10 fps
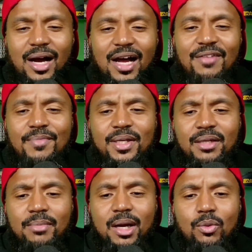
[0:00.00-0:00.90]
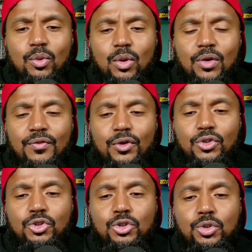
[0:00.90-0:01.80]
I've been in my role for
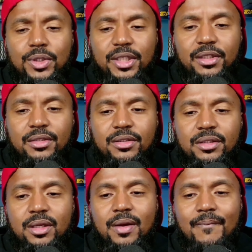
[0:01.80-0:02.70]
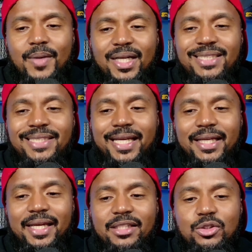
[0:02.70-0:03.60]
two years, but it's
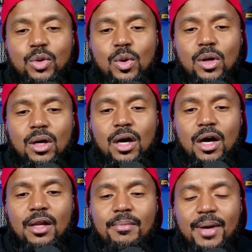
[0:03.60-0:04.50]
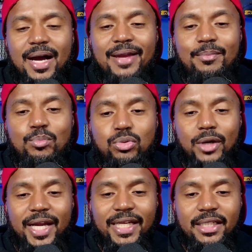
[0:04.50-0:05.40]
taking a toll on my
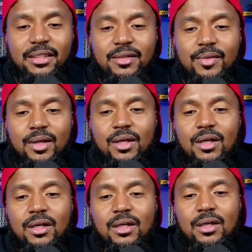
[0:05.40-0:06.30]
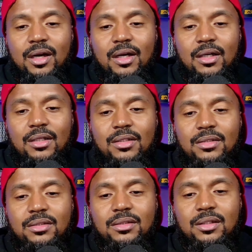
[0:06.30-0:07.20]
brain
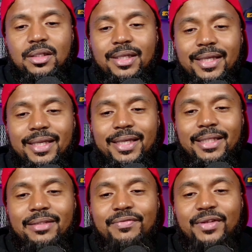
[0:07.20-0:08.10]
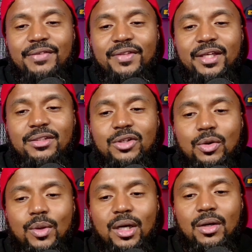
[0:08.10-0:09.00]
because if if things go
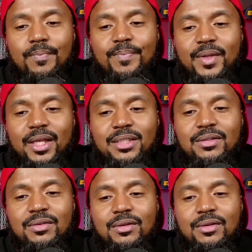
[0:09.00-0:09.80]
well, it's